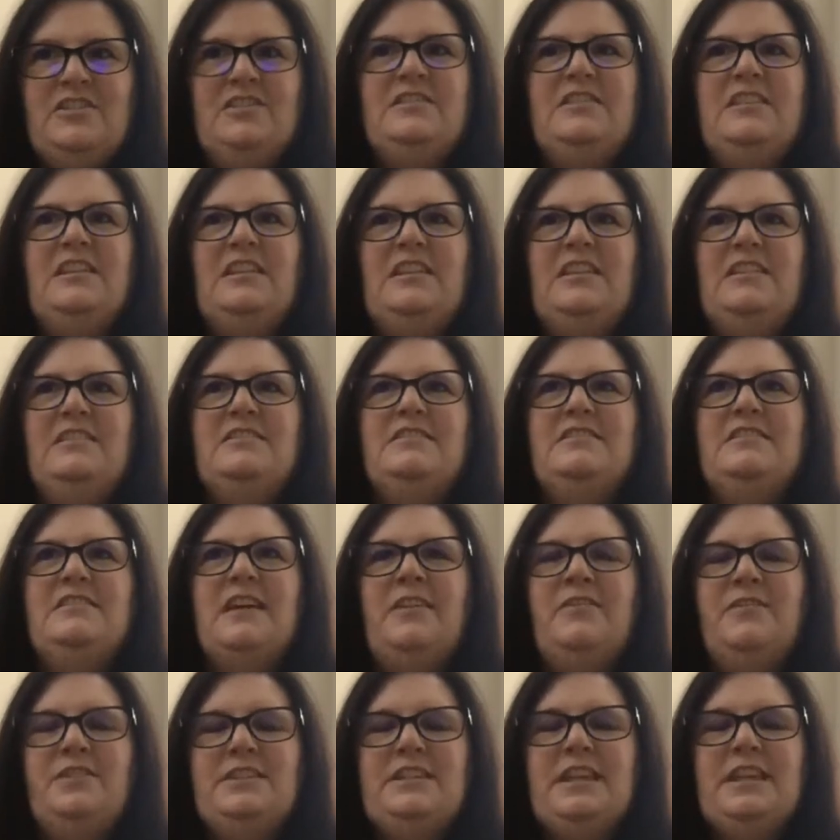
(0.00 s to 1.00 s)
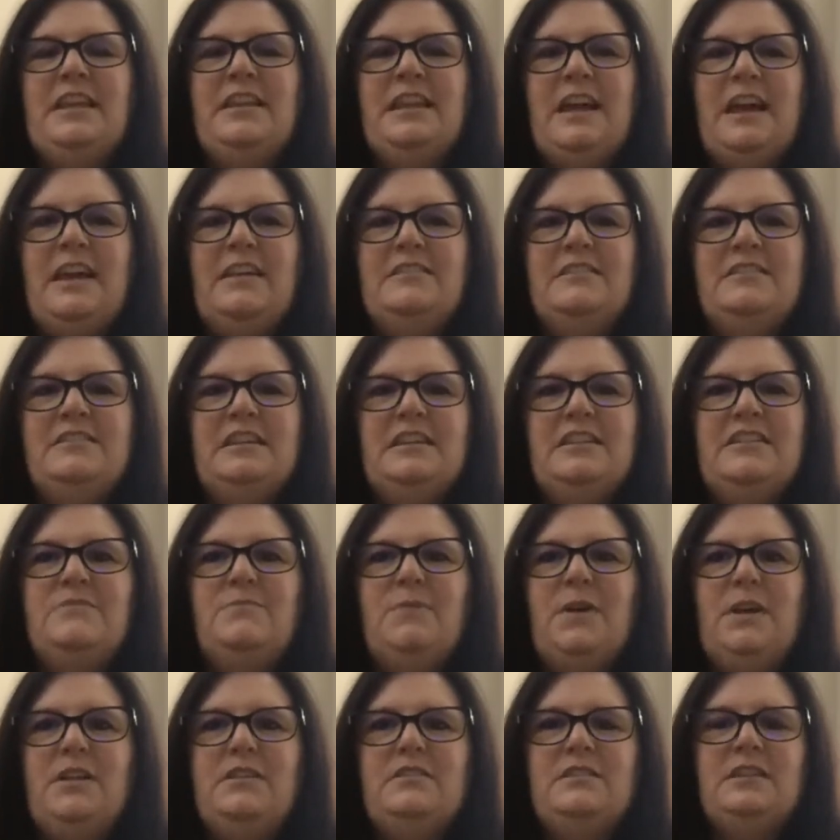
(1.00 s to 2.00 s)
in this, I would say, last 6
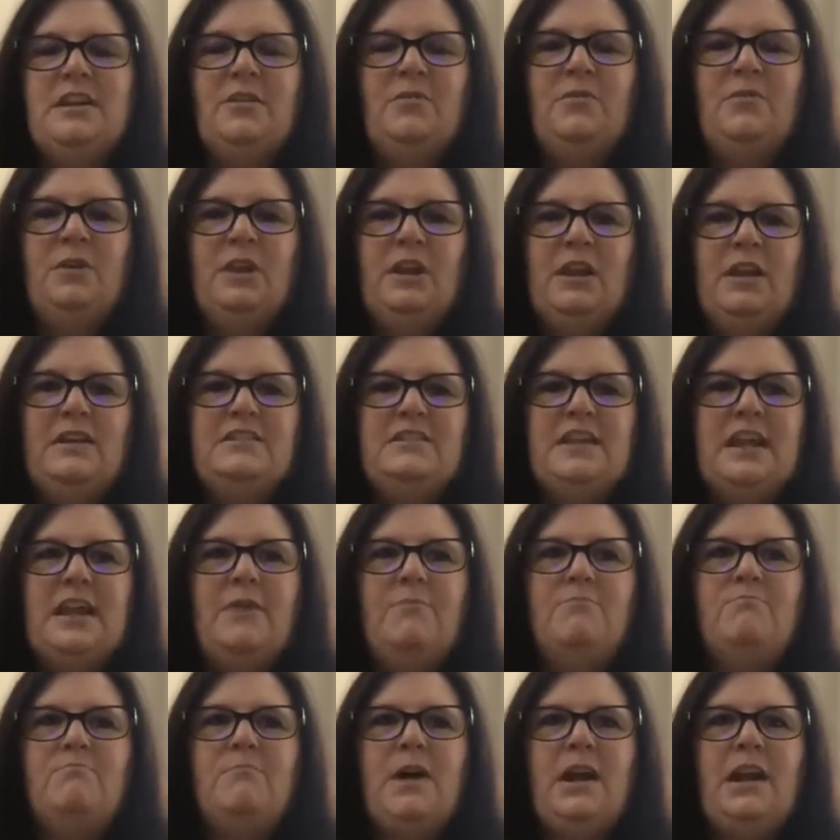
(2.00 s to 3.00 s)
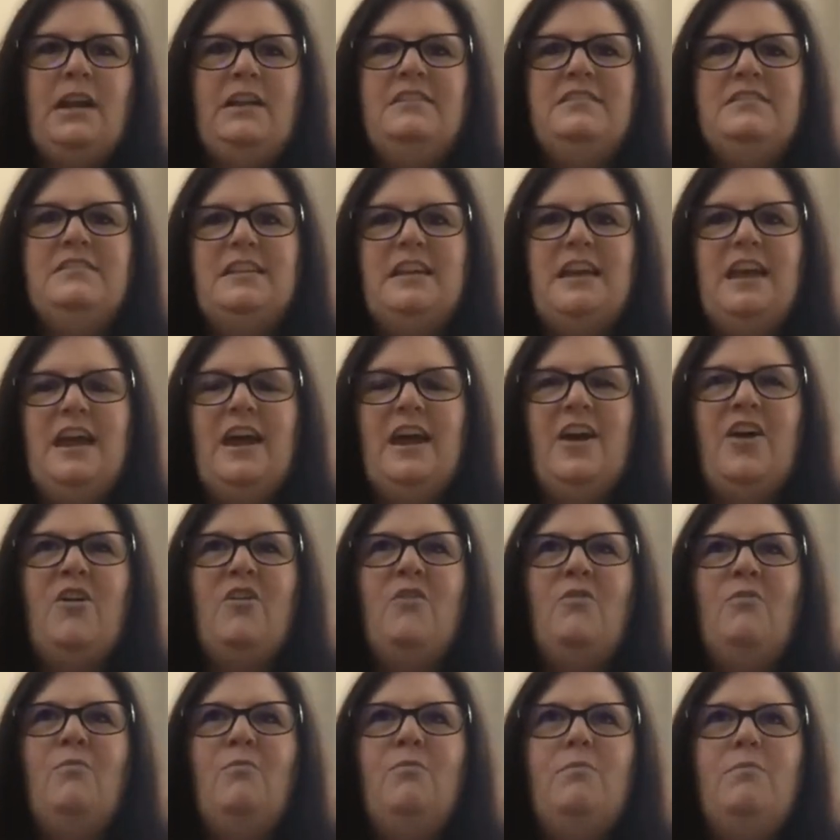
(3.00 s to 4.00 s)
months, I realized like
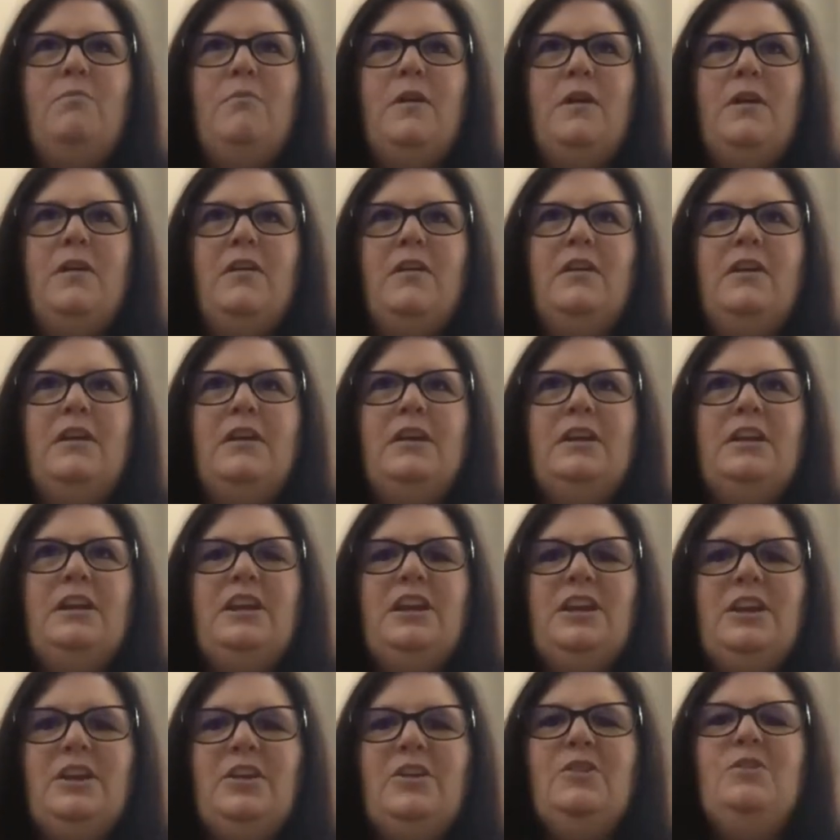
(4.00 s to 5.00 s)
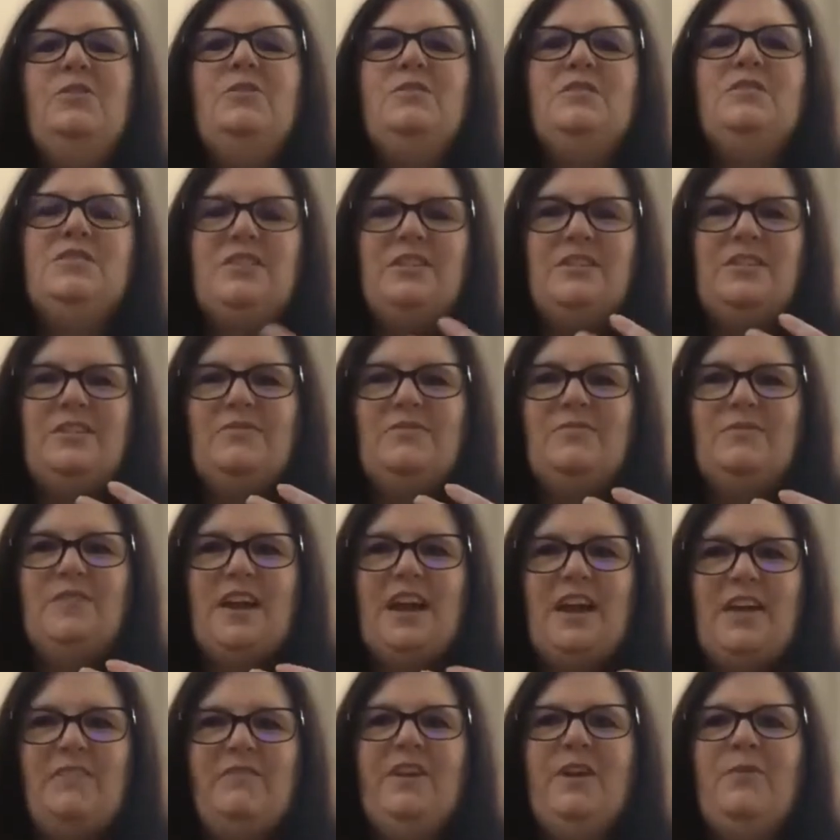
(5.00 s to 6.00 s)
how huge
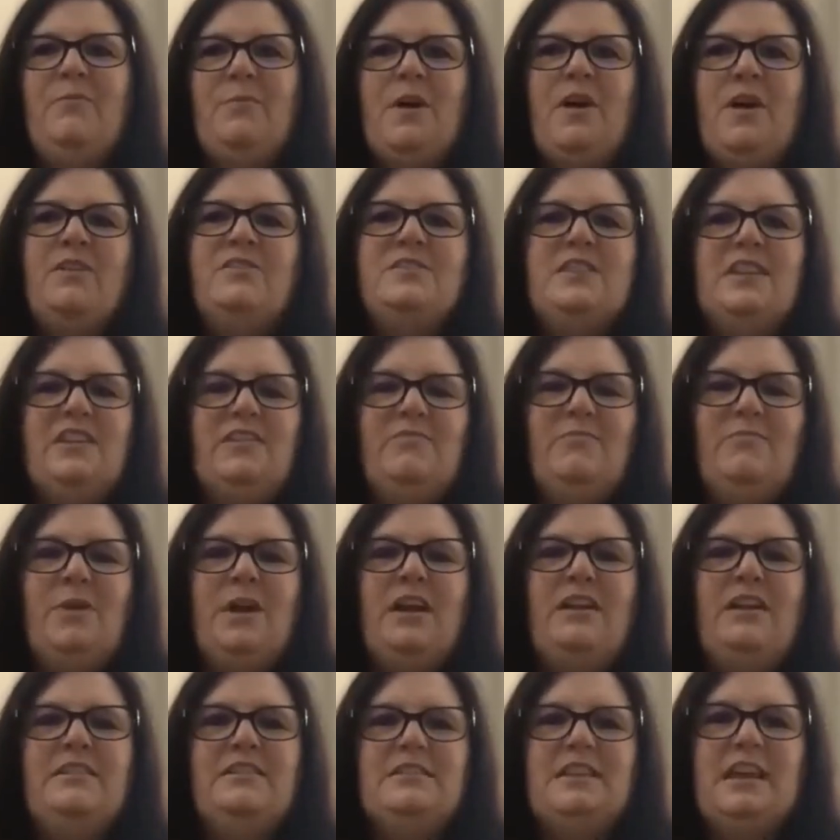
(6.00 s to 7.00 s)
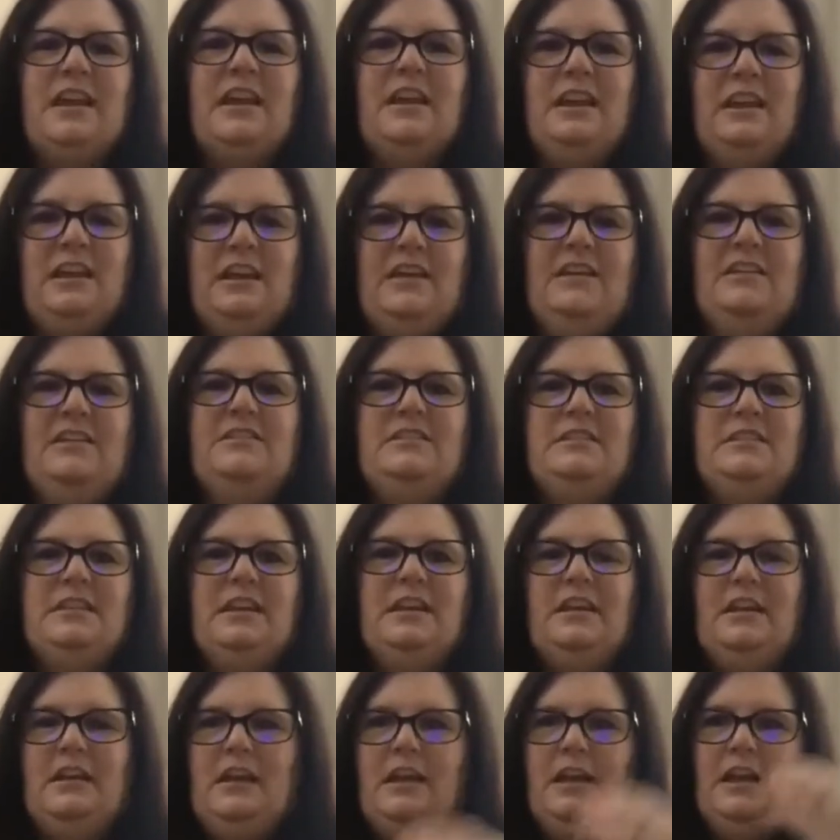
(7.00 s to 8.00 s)
having a positive mindset is,
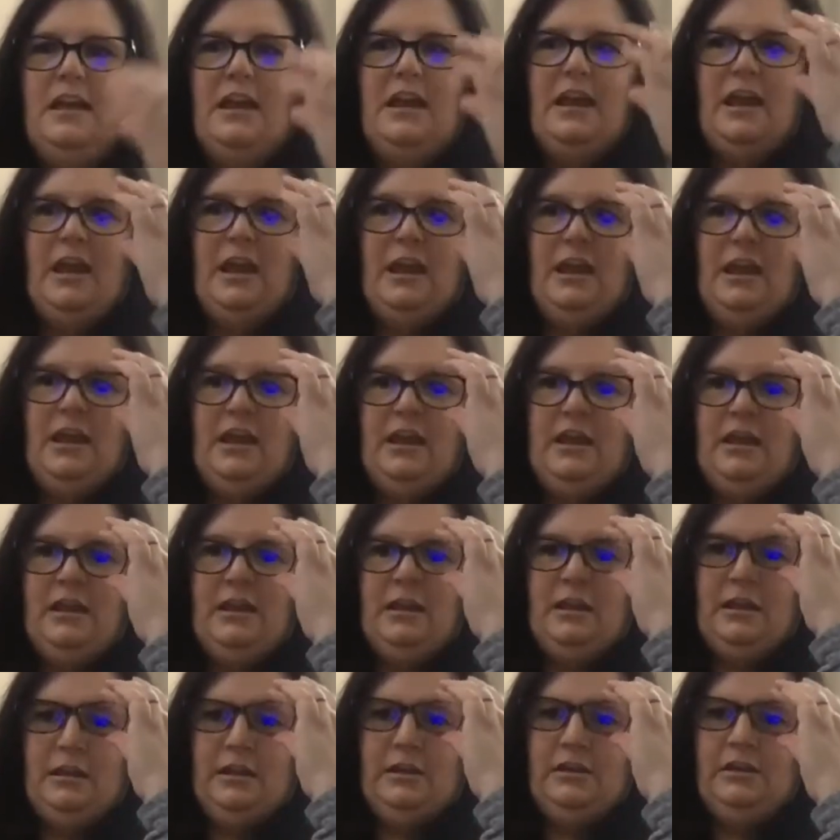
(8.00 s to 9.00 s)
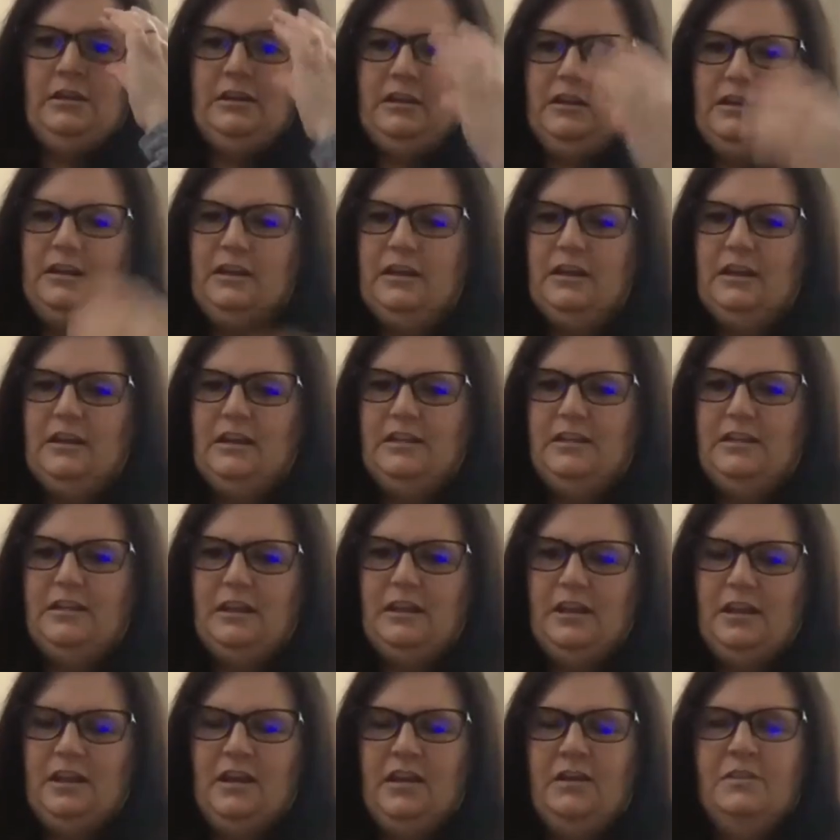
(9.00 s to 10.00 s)
and
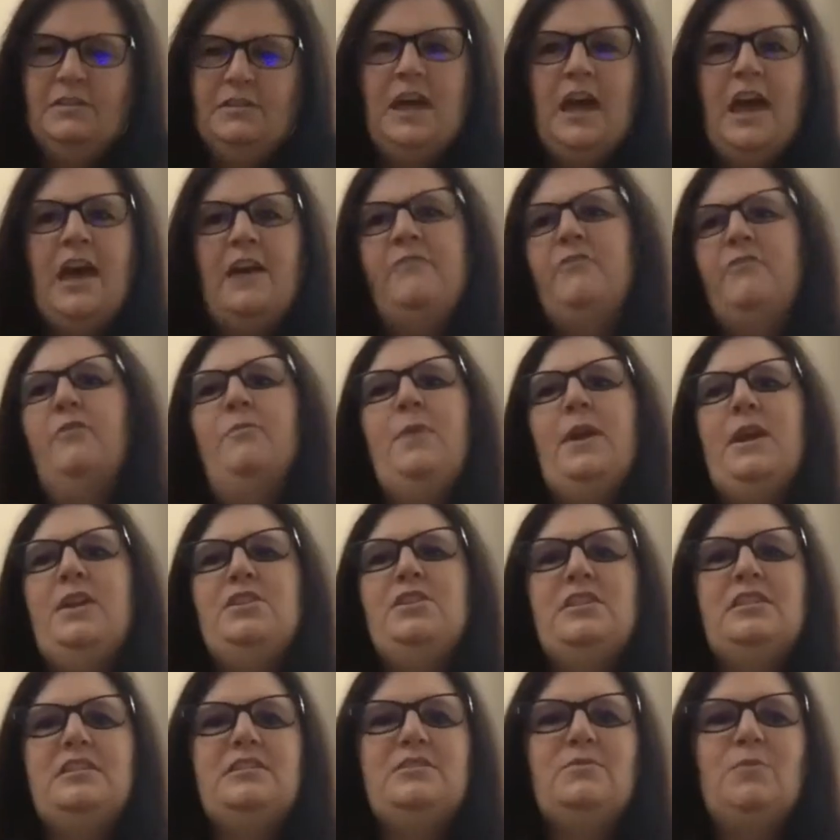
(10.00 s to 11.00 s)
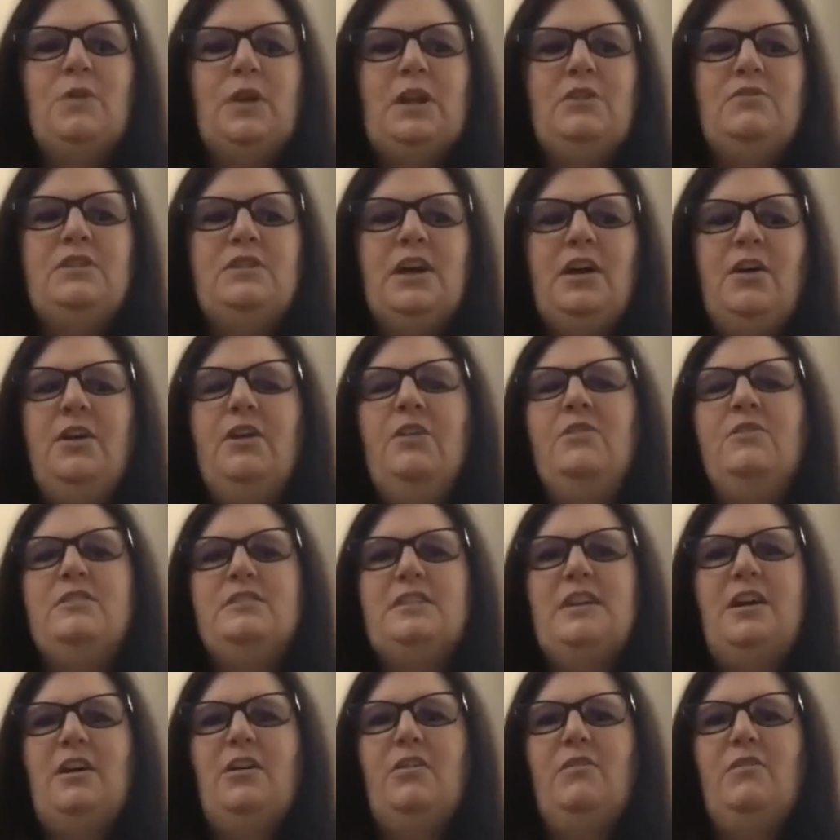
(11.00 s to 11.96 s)
the affirmations, what you tell yourself,